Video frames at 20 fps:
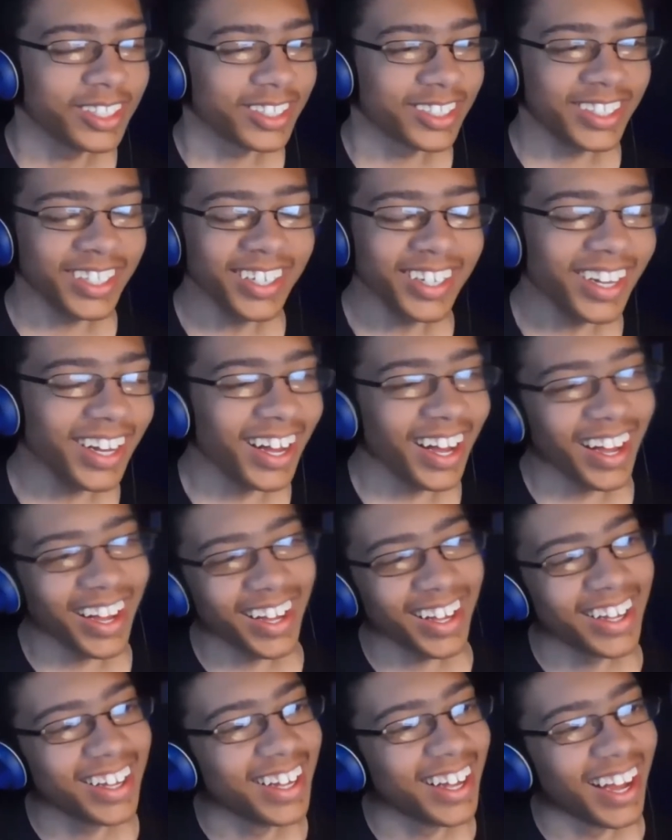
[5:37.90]
Still, uh,
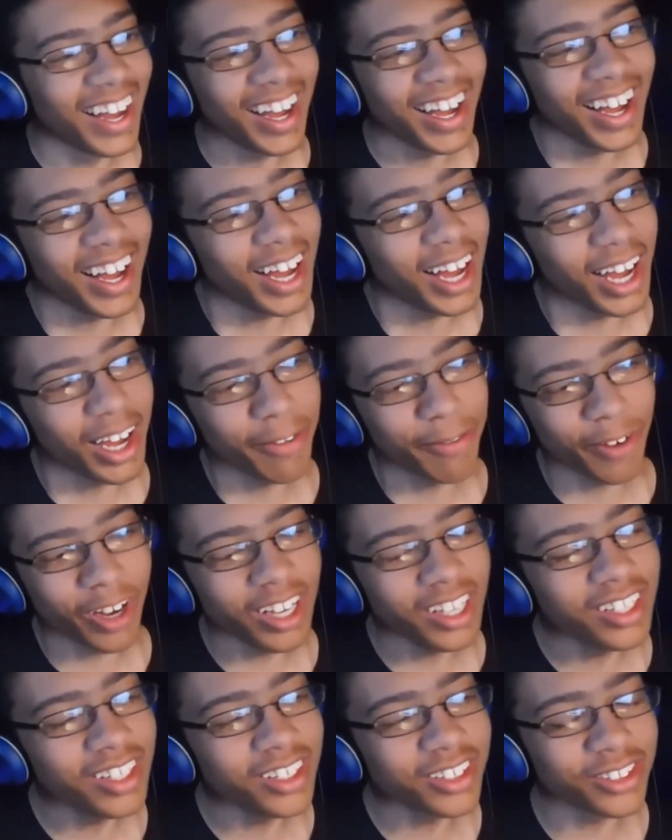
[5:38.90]
I, I
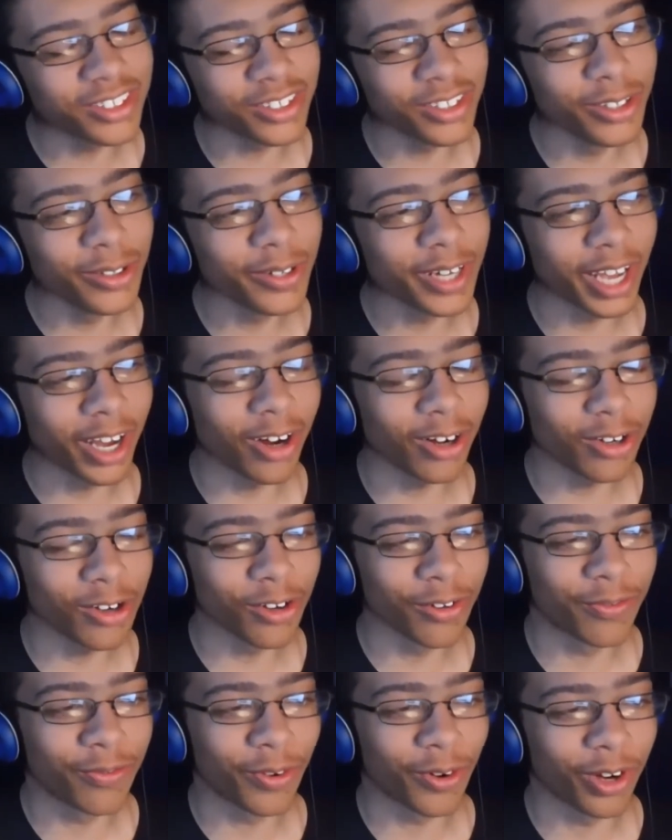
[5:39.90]
find this new
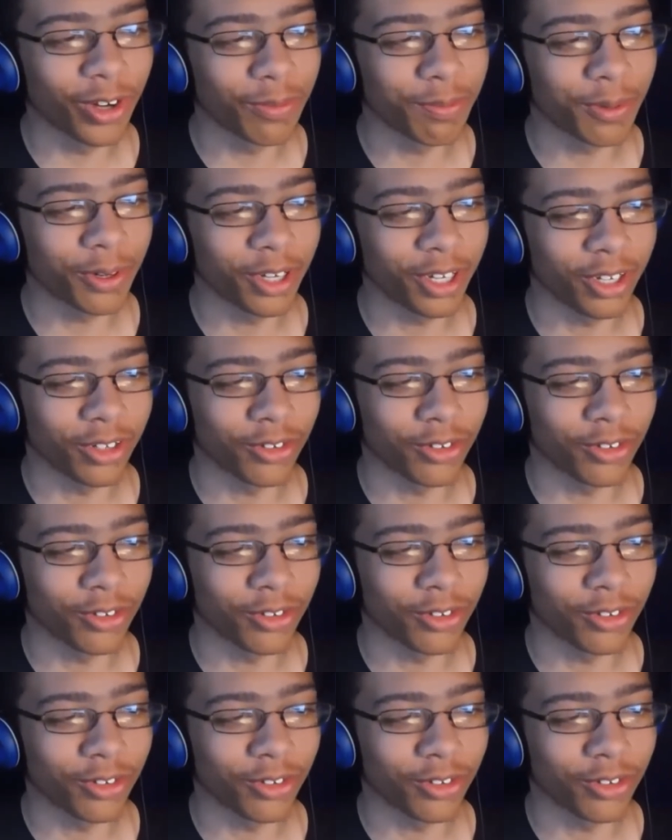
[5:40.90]
character's voice pretty